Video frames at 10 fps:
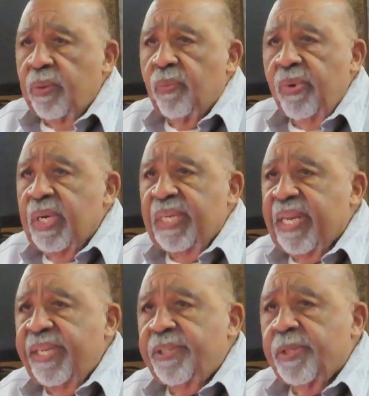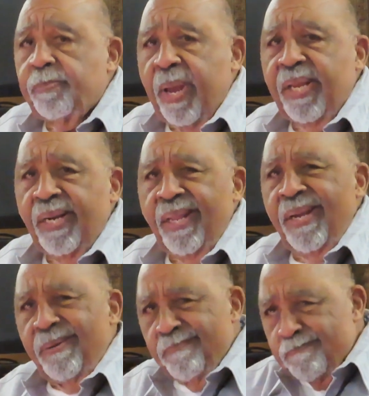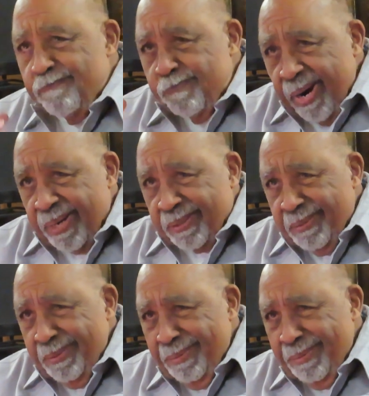don't really like to speculate, but.